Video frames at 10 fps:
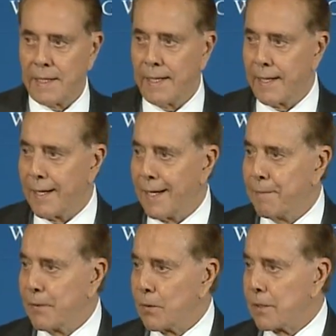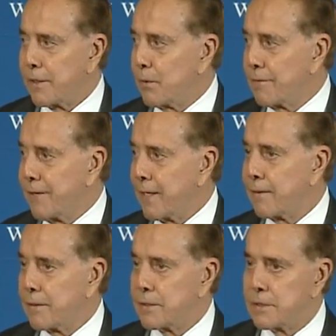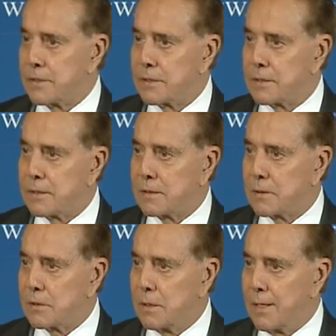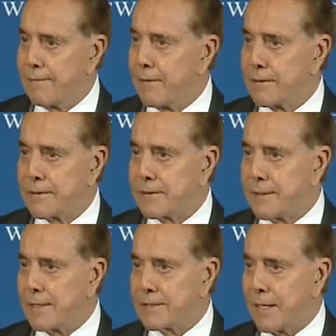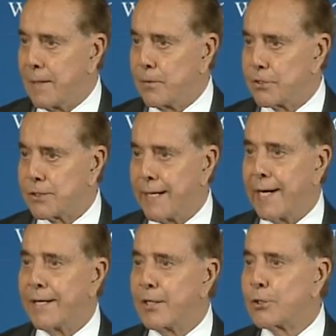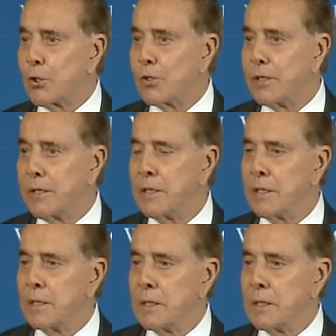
and I've been working with veterans ever since I was county attorney